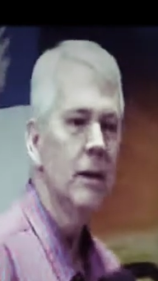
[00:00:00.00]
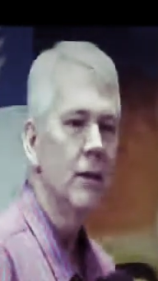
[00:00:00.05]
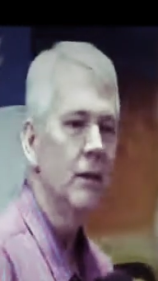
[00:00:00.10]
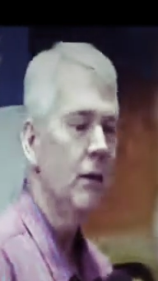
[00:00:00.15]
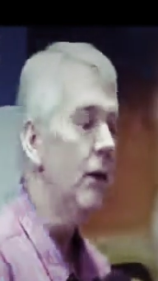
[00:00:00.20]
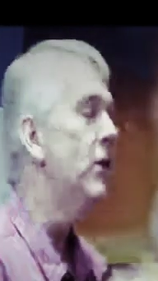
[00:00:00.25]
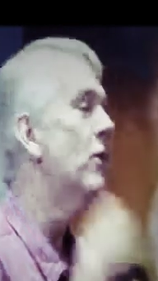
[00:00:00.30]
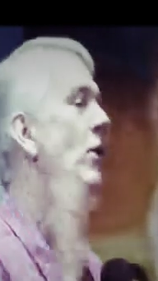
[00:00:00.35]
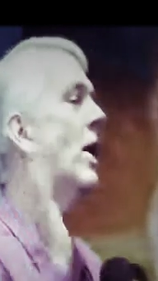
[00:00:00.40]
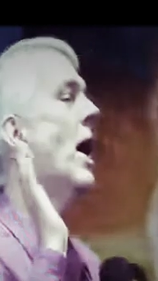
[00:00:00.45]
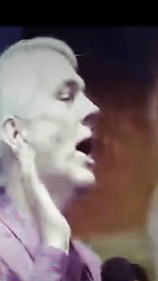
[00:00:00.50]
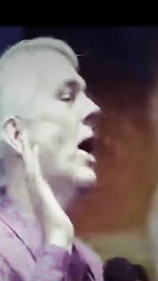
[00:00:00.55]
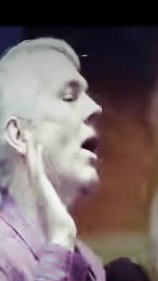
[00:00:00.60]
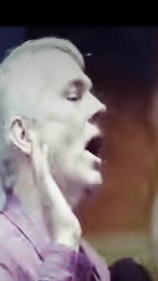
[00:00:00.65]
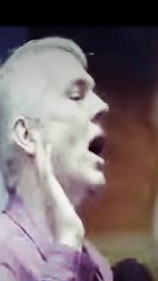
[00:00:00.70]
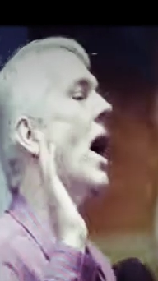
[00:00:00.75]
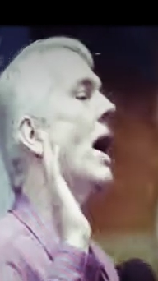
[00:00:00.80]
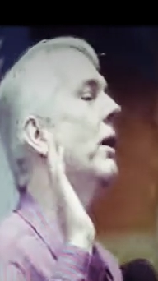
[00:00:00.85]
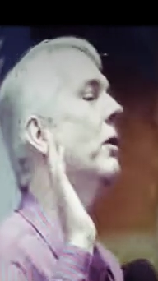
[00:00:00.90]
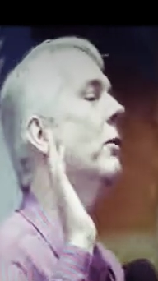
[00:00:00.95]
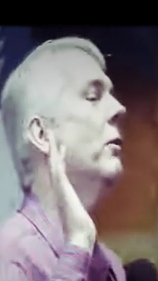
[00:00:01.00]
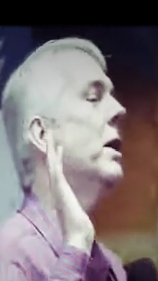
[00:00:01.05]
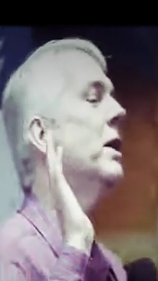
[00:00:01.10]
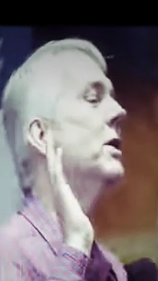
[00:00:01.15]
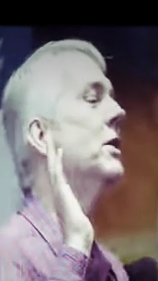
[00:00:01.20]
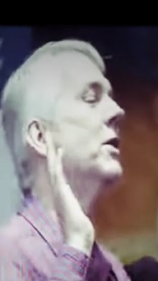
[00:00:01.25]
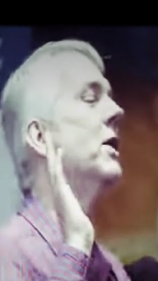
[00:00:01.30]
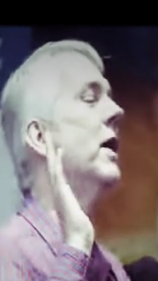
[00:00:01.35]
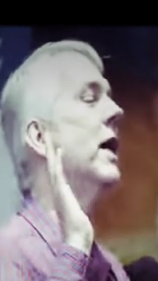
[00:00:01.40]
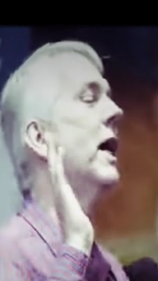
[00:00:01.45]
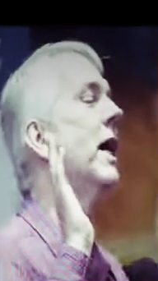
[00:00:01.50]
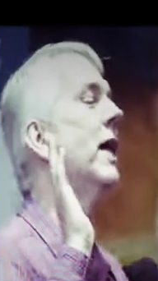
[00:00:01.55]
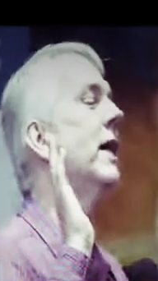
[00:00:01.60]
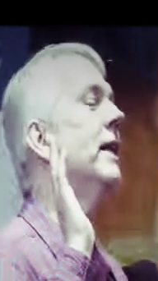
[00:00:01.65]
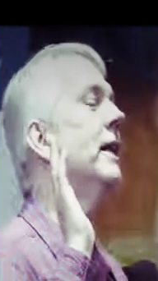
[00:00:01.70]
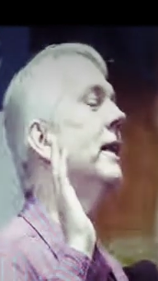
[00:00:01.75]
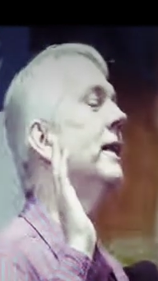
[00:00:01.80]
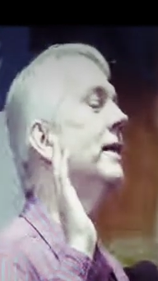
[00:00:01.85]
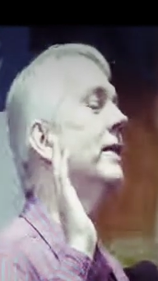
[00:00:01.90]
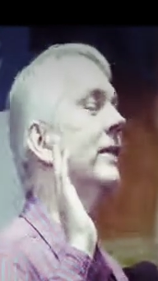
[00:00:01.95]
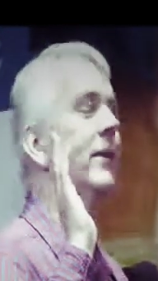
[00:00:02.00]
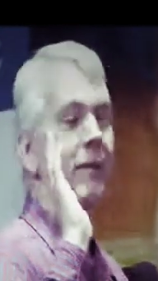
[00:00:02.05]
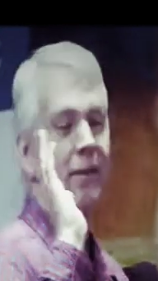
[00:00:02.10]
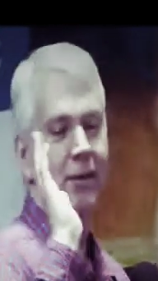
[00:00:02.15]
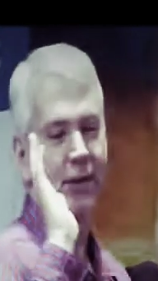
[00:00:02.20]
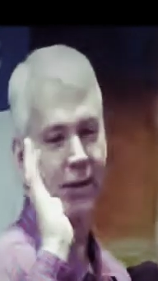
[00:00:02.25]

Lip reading: We know how high to raise our hands.